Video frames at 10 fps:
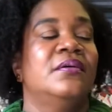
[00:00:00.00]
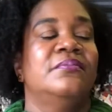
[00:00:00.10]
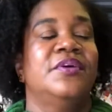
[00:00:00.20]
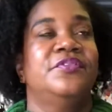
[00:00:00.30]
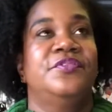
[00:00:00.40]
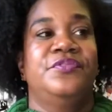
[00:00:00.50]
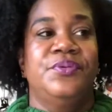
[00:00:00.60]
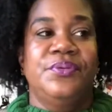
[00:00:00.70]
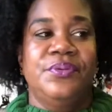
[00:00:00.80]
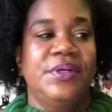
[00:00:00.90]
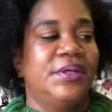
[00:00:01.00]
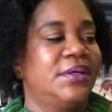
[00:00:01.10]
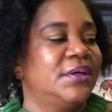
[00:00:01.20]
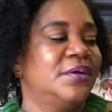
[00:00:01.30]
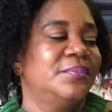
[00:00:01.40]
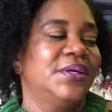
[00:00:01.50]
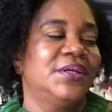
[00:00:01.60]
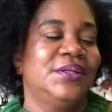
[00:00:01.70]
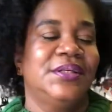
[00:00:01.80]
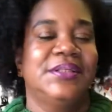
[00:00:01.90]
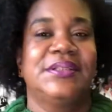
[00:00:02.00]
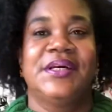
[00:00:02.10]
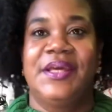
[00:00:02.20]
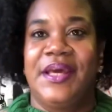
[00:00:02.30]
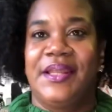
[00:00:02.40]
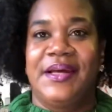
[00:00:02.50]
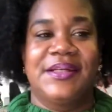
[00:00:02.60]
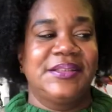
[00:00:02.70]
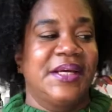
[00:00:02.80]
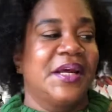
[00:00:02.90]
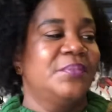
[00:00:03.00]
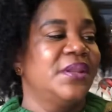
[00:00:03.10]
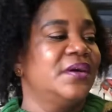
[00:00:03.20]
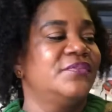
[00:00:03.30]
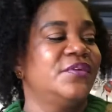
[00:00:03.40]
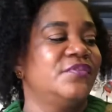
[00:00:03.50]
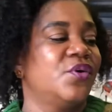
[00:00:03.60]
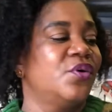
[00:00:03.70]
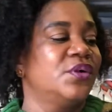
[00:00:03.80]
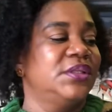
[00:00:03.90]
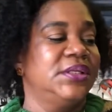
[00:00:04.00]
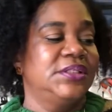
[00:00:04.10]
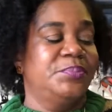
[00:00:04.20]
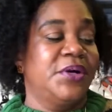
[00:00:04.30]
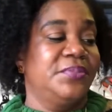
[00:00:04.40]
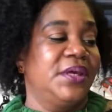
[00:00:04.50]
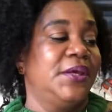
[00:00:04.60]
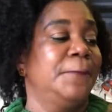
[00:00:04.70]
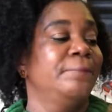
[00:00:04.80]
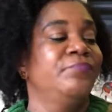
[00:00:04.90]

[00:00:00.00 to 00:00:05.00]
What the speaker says: But for food, oh my goodness. Again, like I said, I'm a lover of all things pumpkin.